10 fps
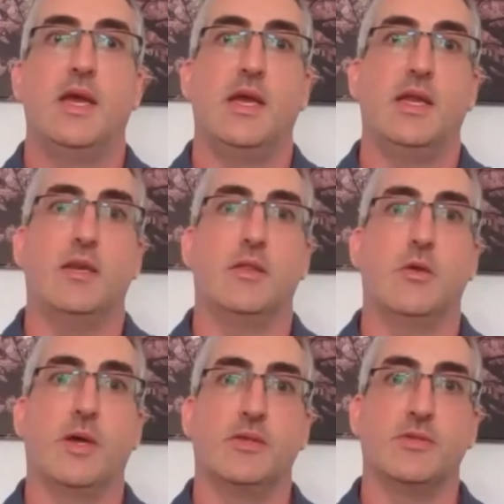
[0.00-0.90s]
and the
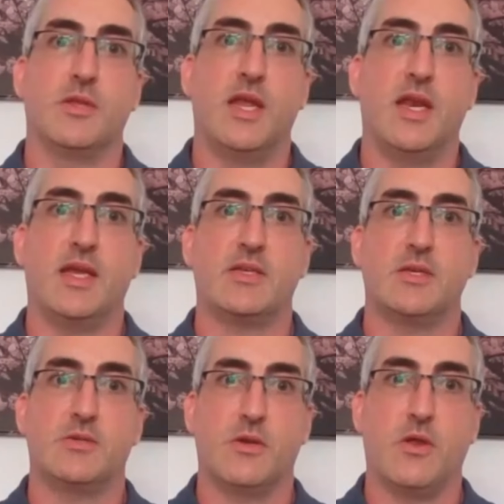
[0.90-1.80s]
ones that had
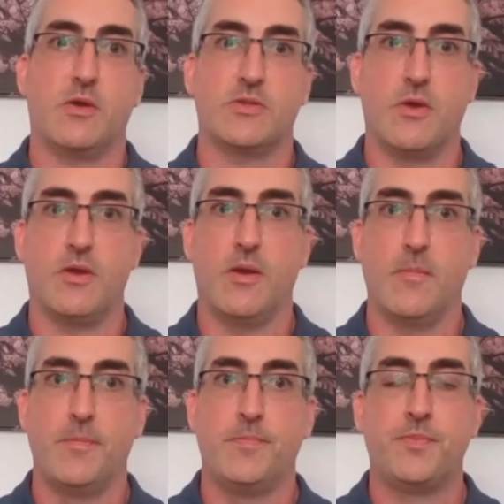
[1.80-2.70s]
access to
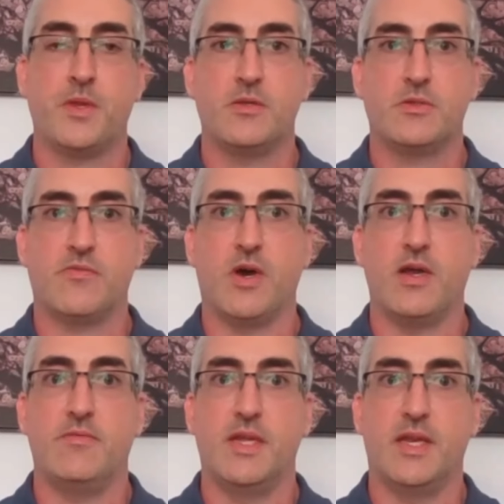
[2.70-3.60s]
naloxone
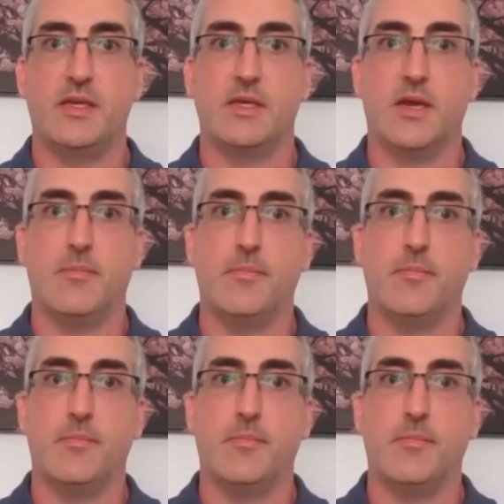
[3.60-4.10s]
survived. And